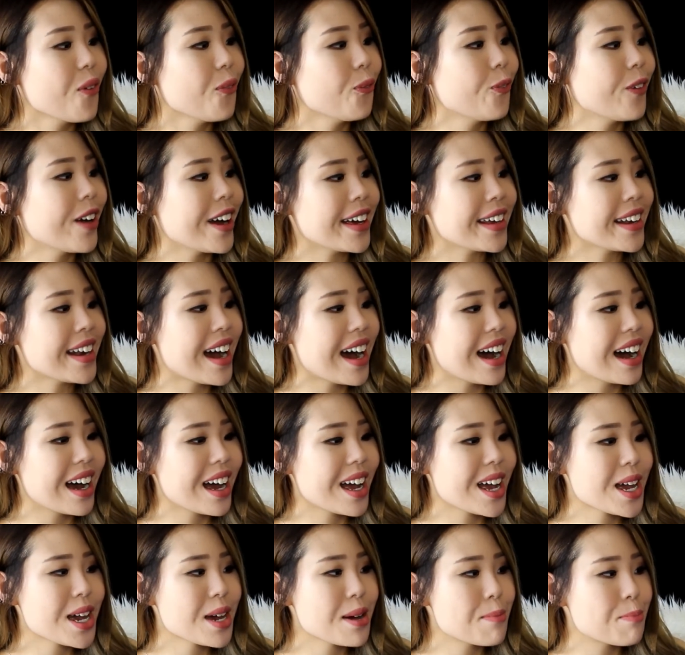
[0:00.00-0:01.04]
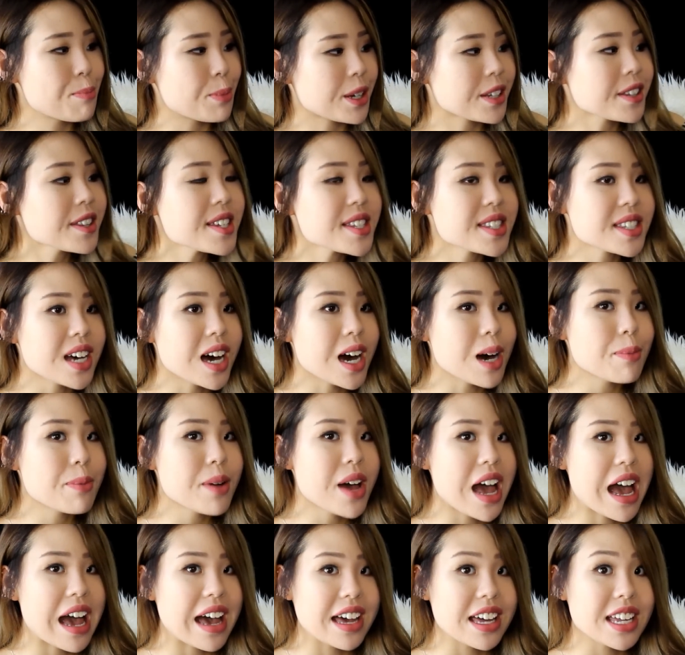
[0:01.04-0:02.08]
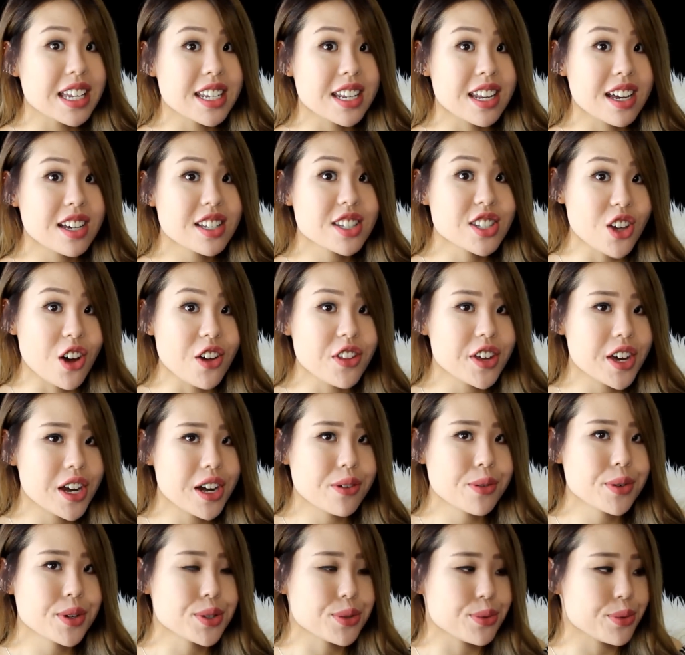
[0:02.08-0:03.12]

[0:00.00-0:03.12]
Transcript: When I picked this up and saw that it was